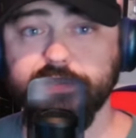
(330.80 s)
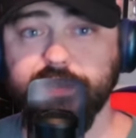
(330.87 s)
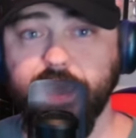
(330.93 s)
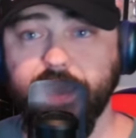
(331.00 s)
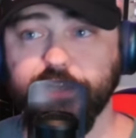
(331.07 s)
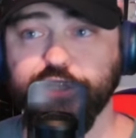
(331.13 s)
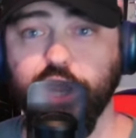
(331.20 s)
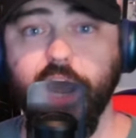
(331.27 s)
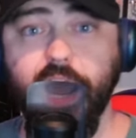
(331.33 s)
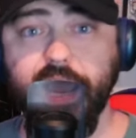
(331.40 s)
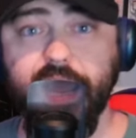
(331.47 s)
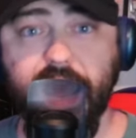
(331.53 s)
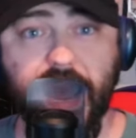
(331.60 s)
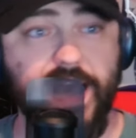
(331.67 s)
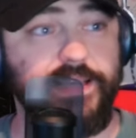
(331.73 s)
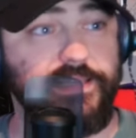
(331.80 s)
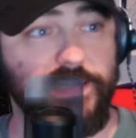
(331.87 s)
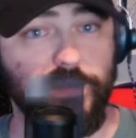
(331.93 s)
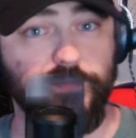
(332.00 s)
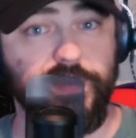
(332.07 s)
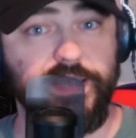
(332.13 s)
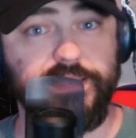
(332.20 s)
age. I asked
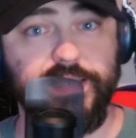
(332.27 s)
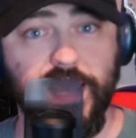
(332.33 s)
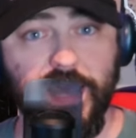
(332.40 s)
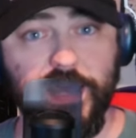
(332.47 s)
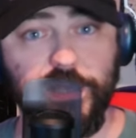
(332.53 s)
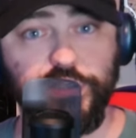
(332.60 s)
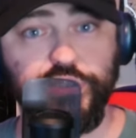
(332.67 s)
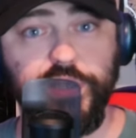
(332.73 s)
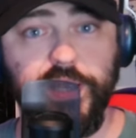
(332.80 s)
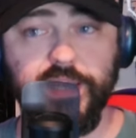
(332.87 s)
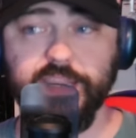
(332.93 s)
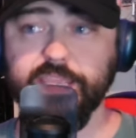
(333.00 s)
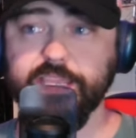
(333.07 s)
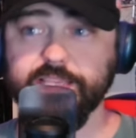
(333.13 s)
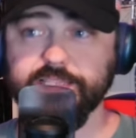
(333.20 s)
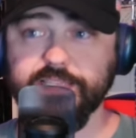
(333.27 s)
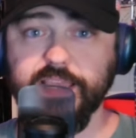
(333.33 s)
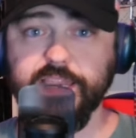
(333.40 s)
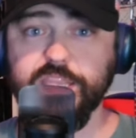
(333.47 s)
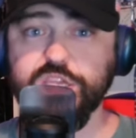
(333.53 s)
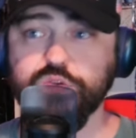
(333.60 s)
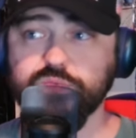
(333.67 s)
him his age, and he
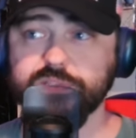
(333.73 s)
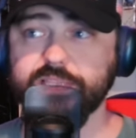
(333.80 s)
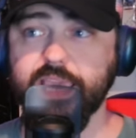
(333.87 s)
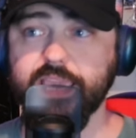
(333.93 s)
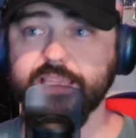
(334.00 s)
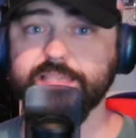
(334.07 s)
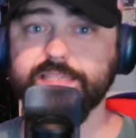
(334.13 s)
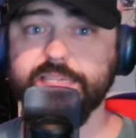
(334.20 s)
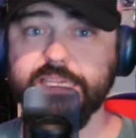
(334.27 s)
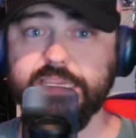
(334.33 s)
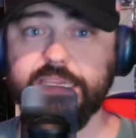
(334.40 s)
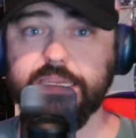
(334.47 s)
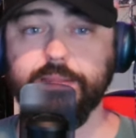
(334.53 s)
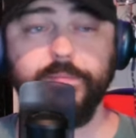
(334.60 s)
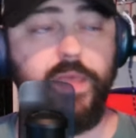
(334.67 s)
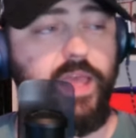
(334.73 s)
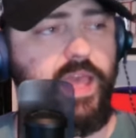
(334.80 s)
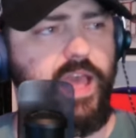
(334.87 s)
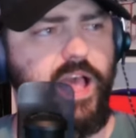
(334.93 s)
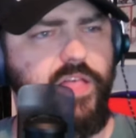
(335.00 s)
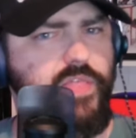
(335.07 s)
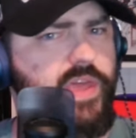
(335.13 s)
said he was 18.
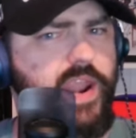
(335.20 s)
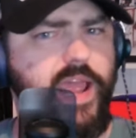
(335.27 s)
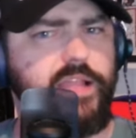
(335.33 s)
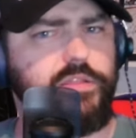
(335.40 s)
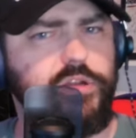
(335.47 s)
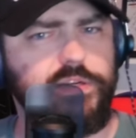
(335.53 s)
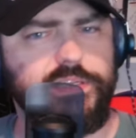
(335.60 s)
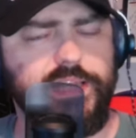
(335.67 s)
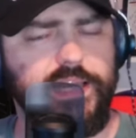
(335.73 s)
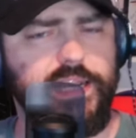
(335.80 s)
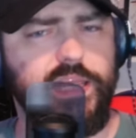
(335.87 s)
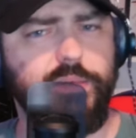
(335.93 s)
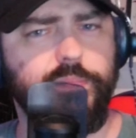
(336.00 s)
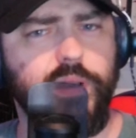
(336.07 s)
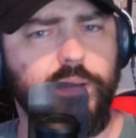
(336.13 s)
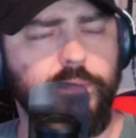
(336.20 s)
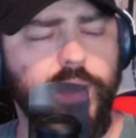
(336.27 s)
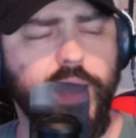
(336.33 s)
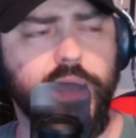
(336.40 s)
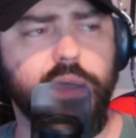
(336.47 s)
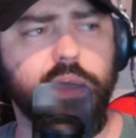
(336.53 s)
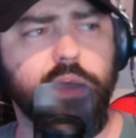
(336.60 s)
And then I looked at him, and I'm
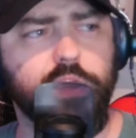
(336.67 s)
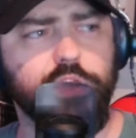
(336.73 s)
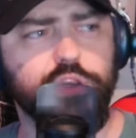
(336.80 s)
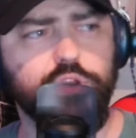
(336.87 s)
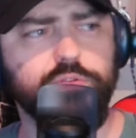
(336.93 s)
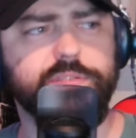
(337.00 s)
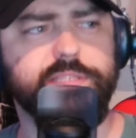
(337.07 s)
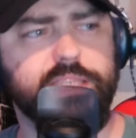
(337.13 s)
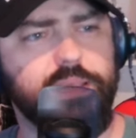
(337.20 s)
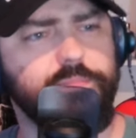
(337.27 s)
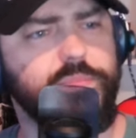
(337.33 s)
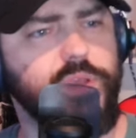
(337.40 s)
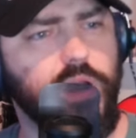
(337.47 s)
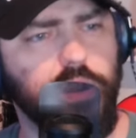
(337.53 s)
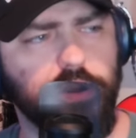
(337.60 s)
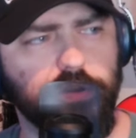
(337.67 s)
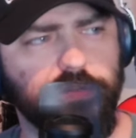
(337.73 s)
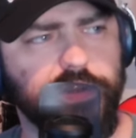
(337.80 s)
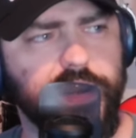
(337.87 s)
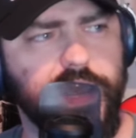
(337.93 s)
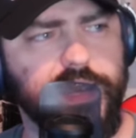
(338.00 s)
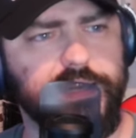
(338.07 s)
like, you seem younger
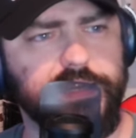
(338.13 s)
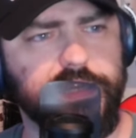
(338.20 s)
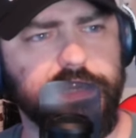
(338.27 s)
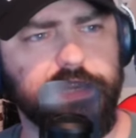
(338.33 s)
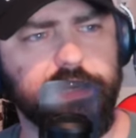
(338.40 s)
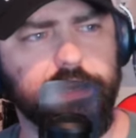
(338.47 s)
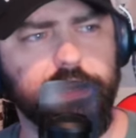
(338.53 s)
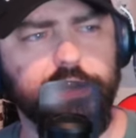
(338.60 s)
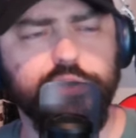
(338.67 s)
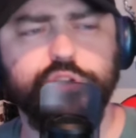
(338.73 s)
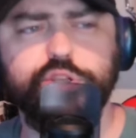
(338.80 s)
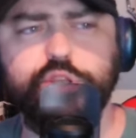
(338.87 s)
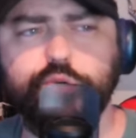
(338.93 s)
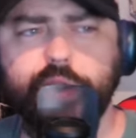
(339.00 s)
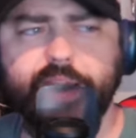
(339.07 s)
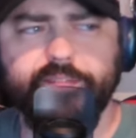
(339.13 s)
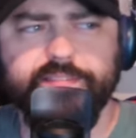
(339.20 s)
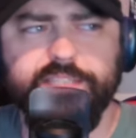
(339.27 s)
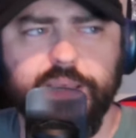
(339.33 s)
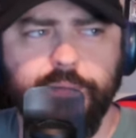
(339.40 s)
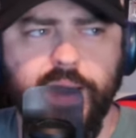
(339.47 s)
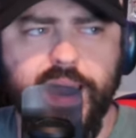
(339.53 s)
than 18. Do you have
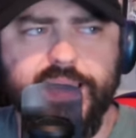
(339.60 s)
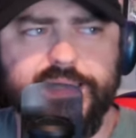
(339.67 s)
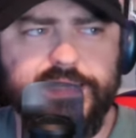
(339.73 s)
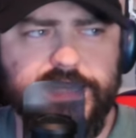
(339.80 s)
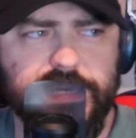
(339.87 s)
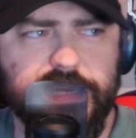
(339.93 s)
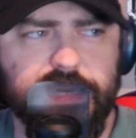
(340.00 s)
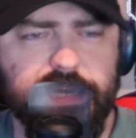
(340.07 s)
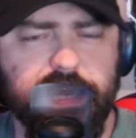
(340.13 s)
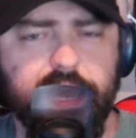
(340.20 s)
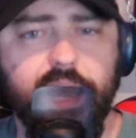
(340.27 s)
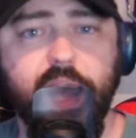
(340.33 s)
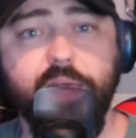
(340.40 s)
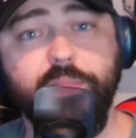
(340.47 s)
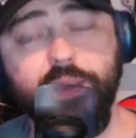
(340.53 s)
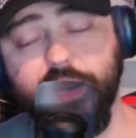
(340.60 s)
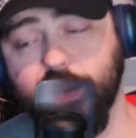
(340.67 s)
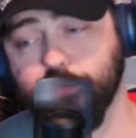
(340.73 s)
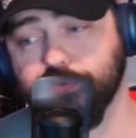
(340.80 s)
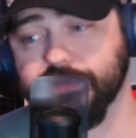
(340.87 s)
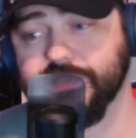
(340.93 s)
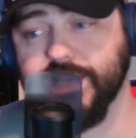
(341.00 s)
some ID? And then
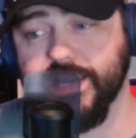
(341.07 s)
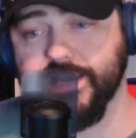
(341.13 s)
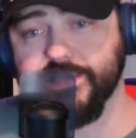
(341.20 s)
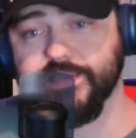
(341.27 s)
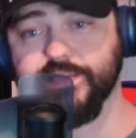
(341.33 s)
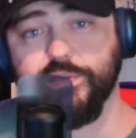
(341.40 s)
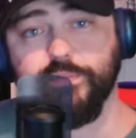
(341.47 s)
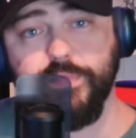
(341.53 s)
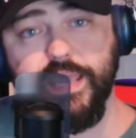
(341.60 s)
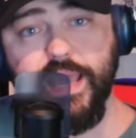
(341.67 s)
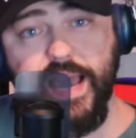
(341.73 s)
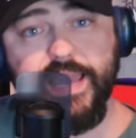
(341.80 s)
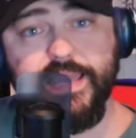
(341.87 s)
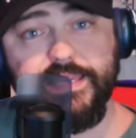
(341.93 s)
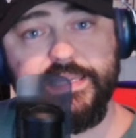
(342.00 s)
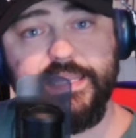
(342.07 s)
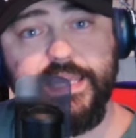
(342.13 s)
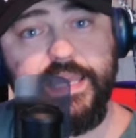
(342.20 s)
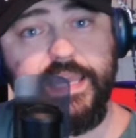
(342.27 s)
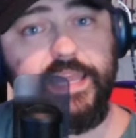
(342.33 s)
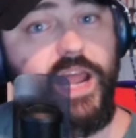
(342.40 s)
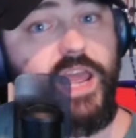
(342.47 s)
he presented to me
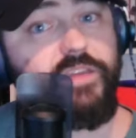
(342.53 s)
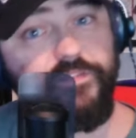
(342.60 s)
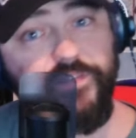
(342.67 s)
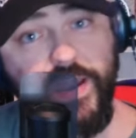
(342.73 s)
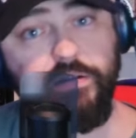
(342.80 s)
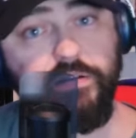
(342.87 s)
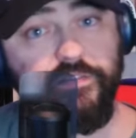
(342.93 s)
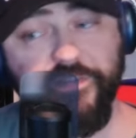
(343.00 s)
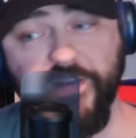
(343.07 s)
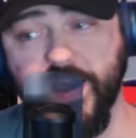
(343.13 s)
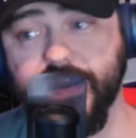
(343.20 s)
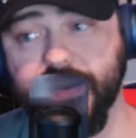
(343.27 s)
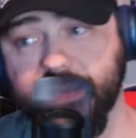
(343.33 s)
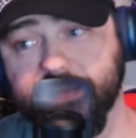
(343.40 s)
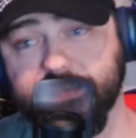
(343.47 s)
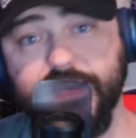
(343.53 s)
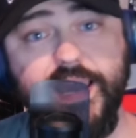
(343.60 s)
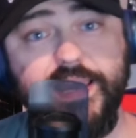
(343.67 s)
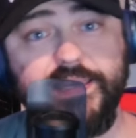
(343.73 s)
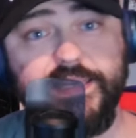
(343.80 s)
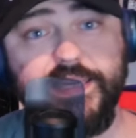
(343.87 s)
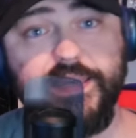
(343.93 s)
ID, and I verified his
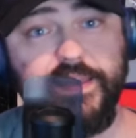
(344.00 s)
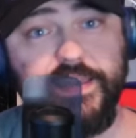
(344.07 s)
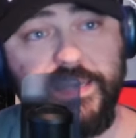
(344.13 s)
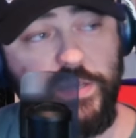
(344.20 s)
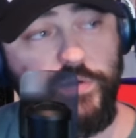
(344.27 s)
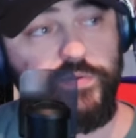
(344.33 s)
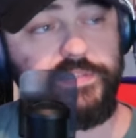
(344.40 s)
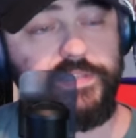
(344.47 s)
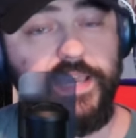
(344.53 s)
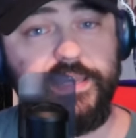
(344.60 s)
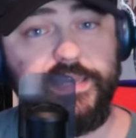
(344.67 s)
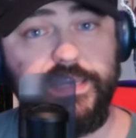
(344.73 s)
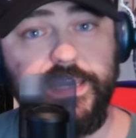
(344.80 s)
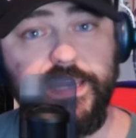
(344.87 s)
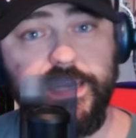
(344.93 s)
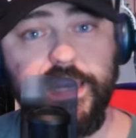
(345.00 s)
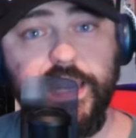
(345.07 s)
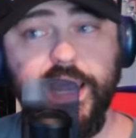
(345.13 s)
ID that he was 18.